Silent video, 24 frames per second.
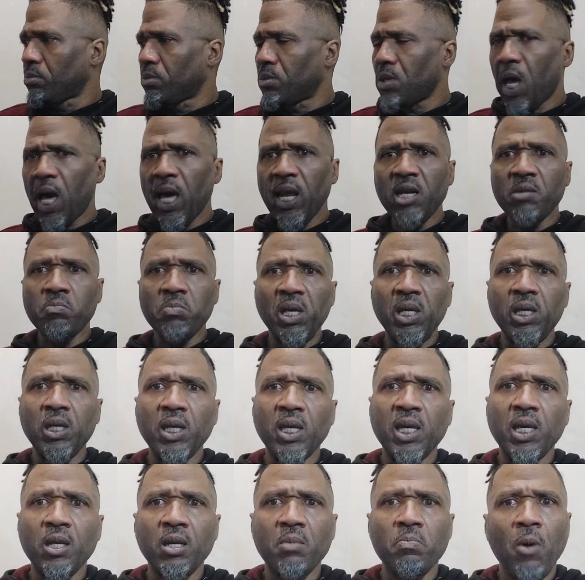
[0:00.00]
I didn't mean to
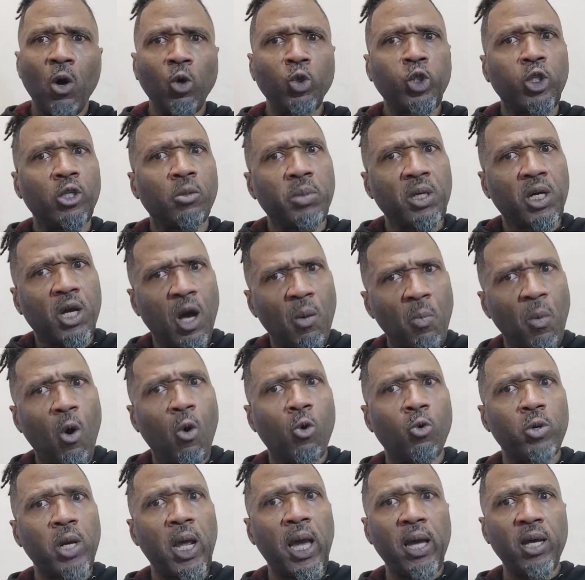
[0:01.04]
get emotional, but come
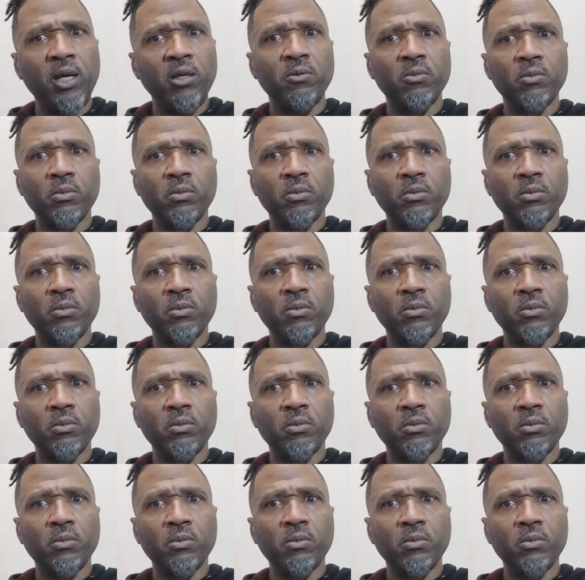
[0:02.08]
on now.